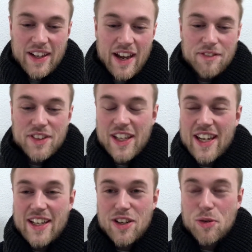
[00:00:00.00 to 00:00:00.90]
every
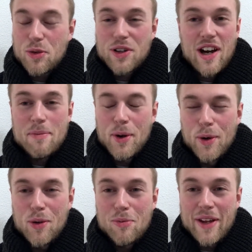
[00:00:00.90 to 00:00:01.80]
day you come
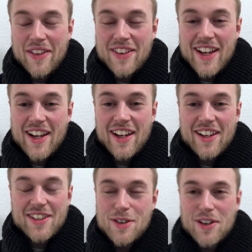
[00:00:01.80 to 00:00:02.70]
home and
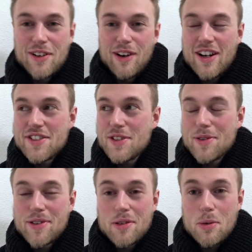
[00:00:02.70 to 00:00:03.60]
you go on
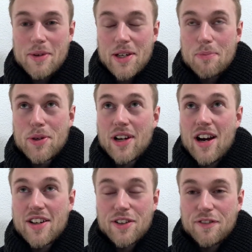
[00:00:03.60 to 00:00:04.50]
YouTube and you put
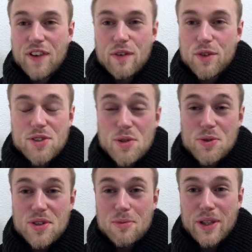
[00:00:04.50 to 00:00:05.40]
on your favorite
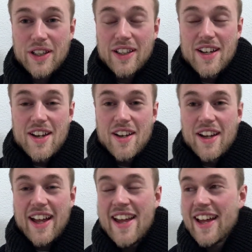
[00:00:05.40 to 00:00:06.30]
YouTuber.
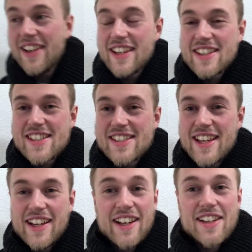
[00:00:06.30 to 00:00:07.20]
And it's
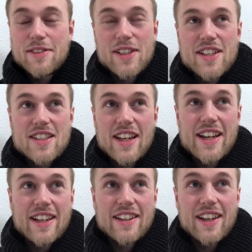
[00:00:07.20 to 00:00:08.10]
just
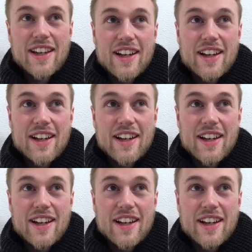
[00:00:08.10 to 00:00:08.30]
like